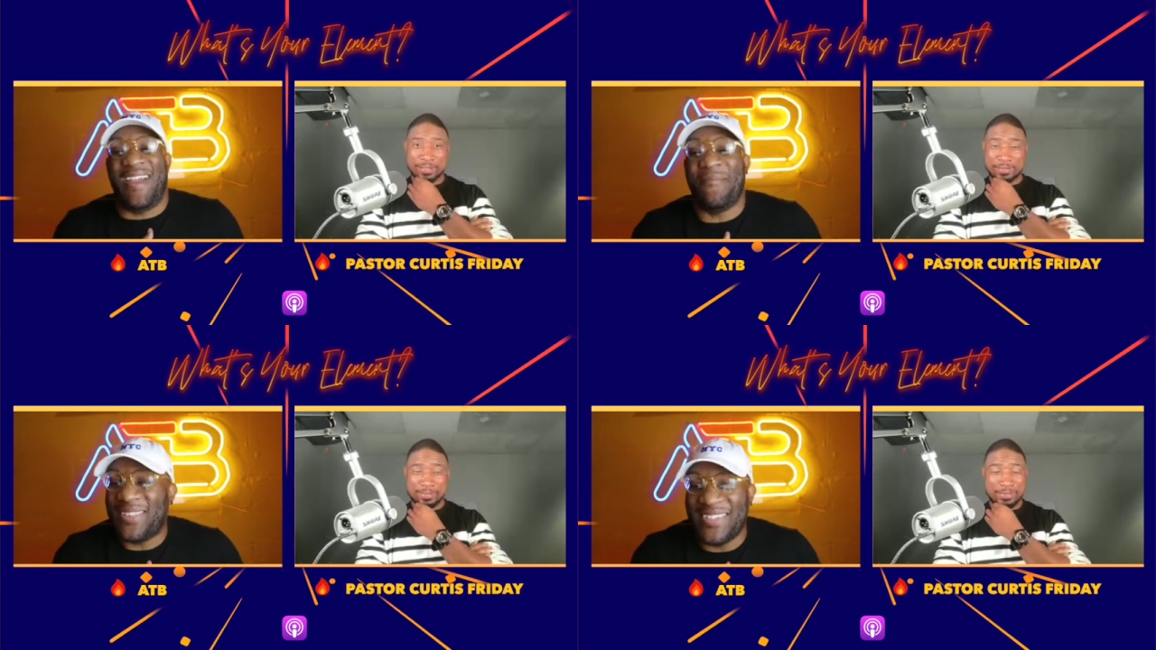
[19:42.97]

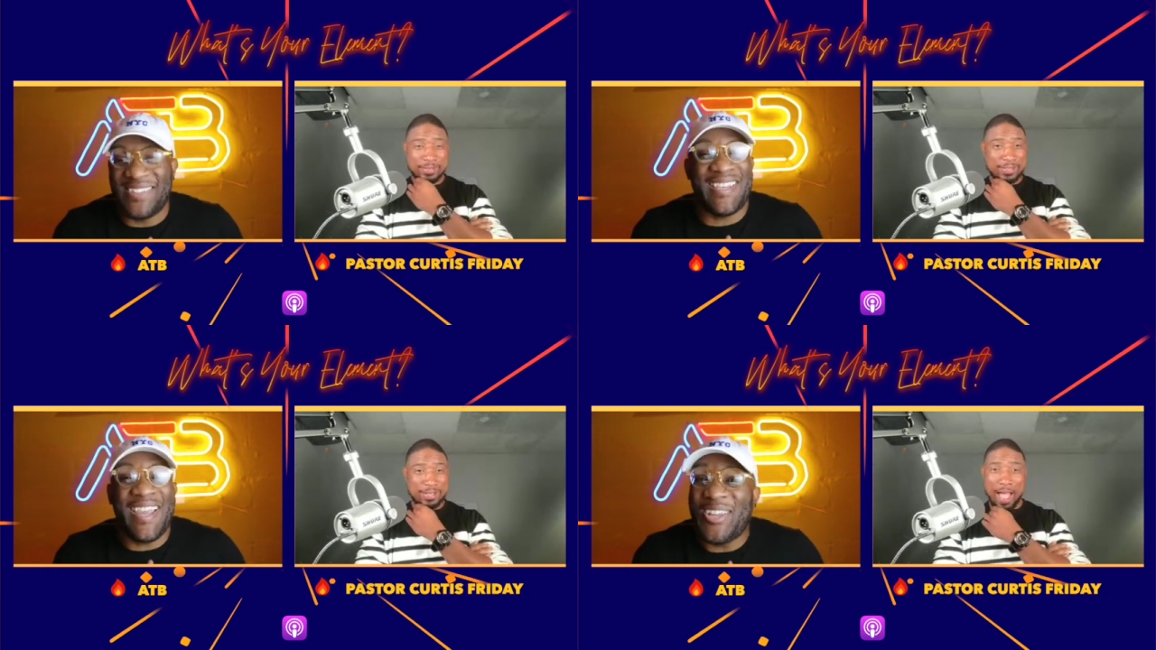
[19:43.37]
Speaker 1: about to
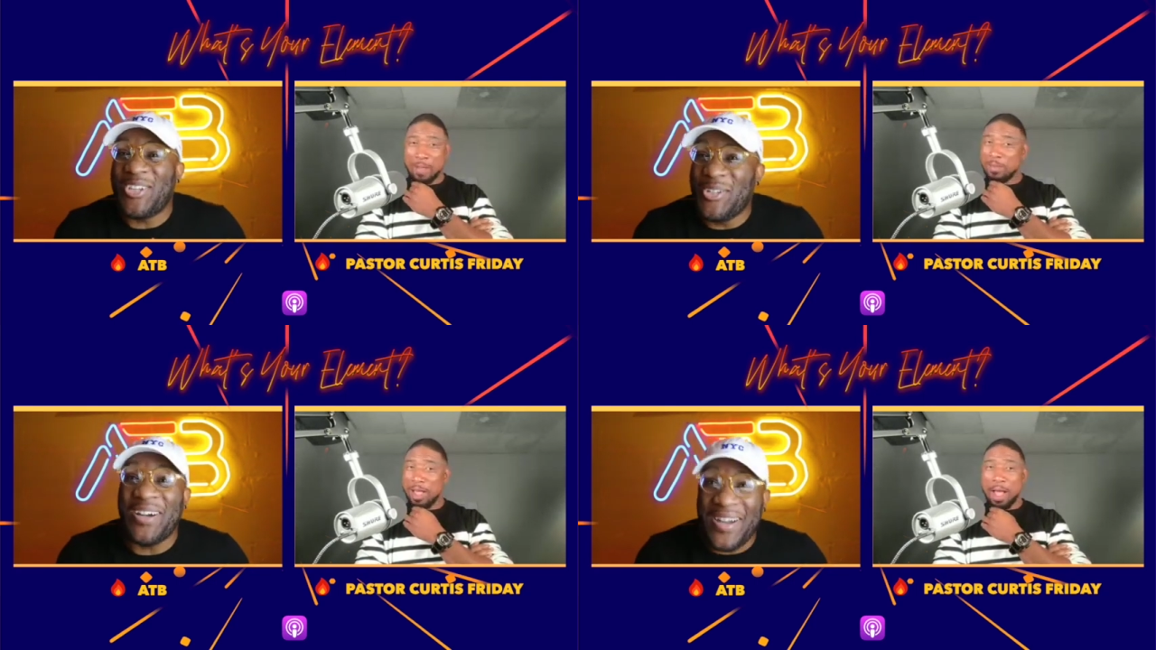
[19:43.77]
tear you
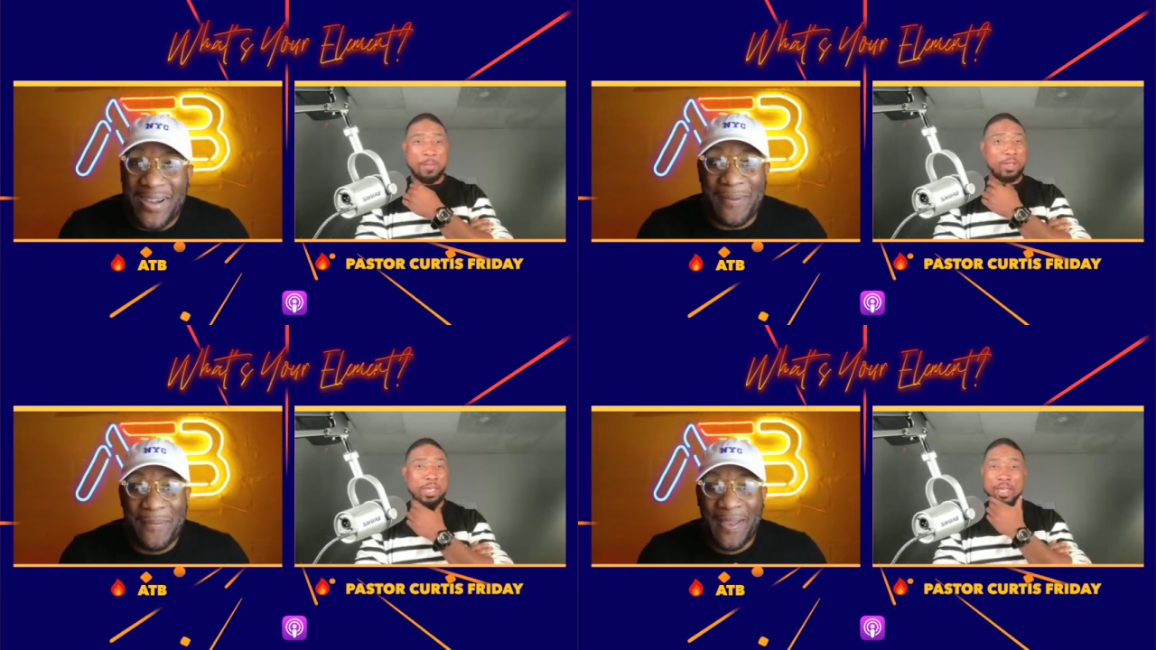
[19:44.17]

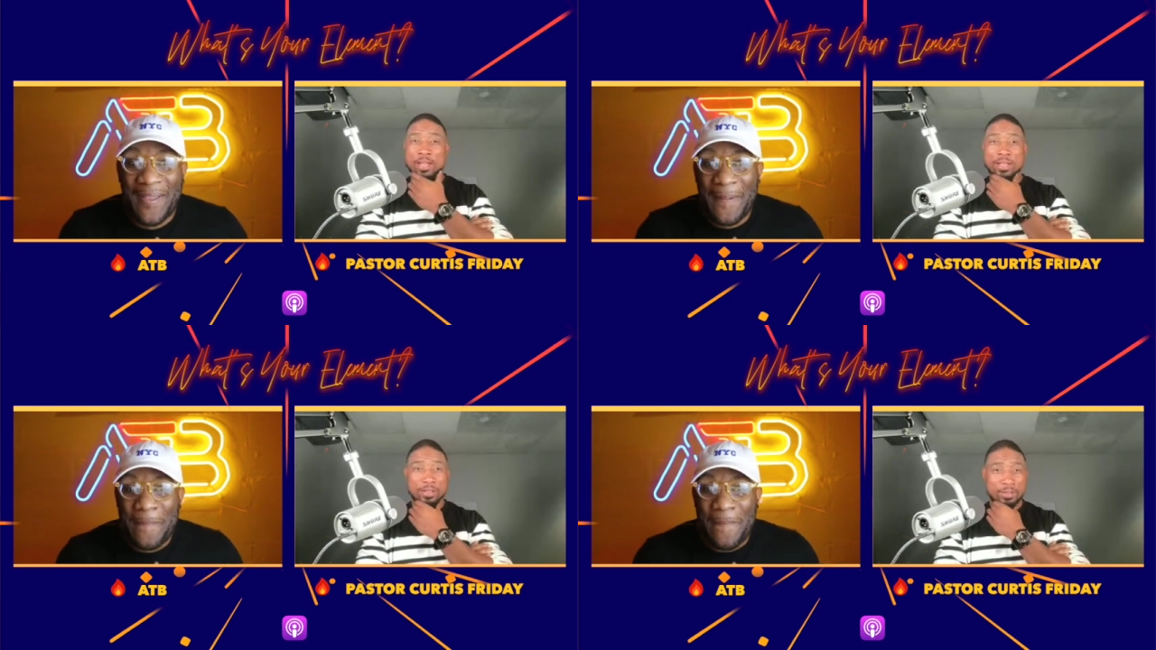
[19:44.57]
up. Really?